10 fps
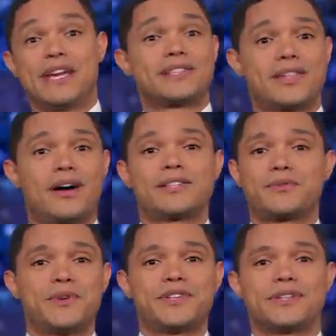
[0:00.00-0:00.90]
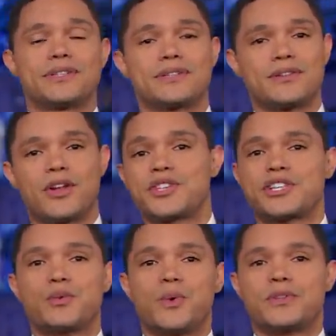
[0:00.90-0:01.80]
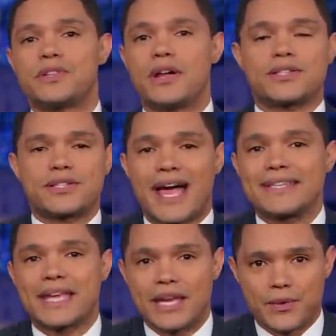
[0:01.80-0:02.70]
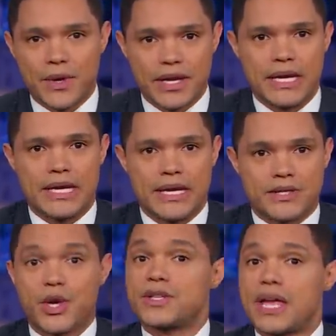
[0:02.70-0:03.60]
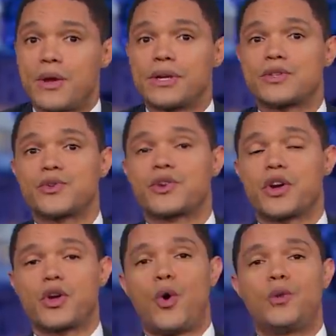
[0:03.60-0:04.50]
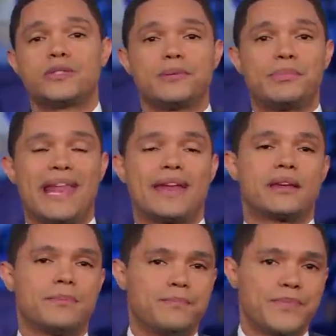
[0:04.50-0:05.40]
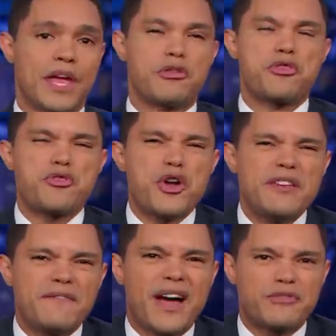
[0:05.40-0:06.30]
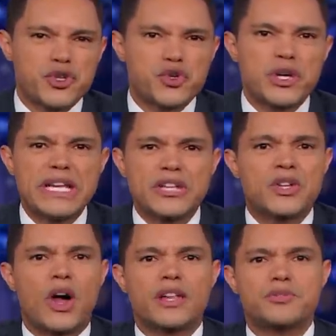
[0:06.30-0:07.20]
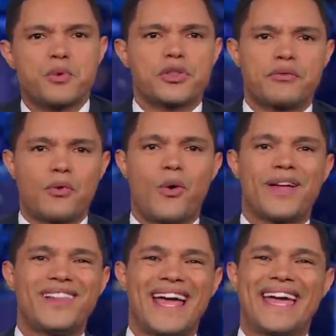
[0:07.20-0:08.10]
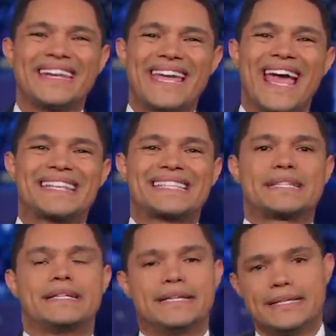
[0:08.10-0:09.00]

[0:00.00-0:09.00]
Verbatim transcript: but yes, the Arctic region is not just the world's largest ice skating rink. Turns out it's also got gold, platinum, and $35 trillion worth of oil and gas.